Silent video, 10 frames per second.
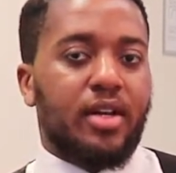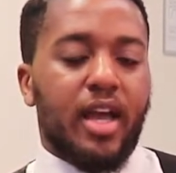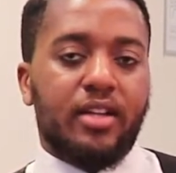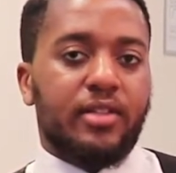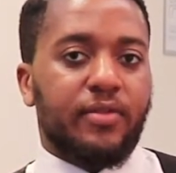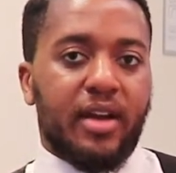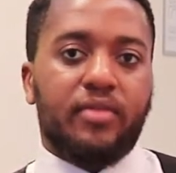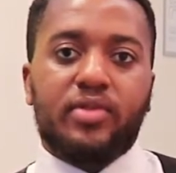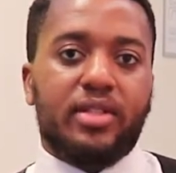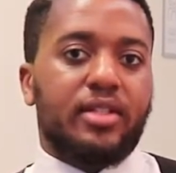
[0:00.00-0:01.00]
and it's
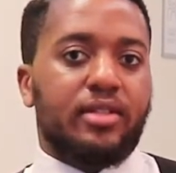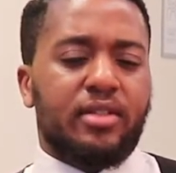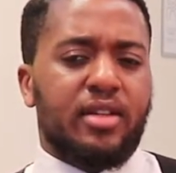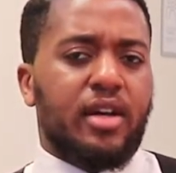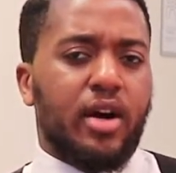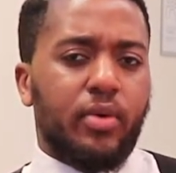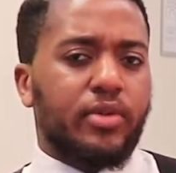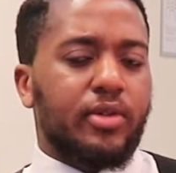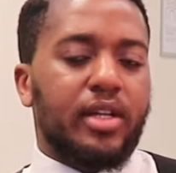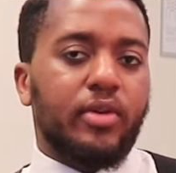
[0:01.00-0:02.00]
5-6
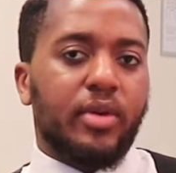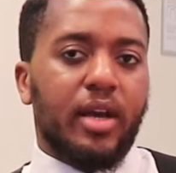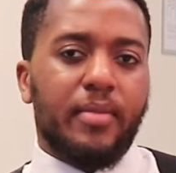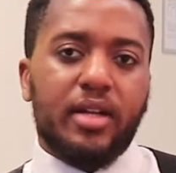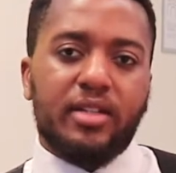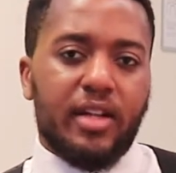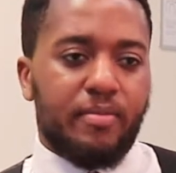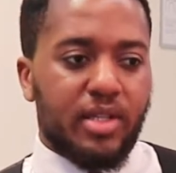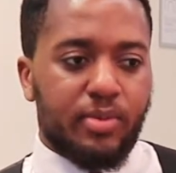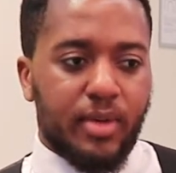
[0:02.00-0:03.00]
hours, you're like, okay, did I
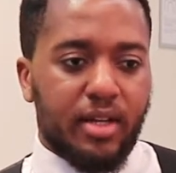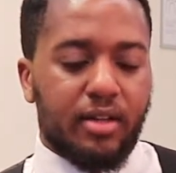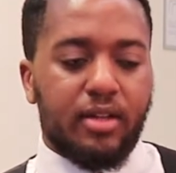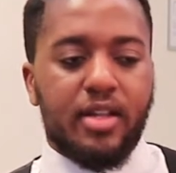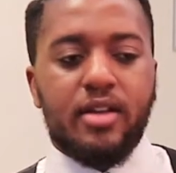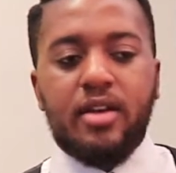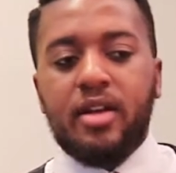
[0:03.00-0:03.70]
miss my thing?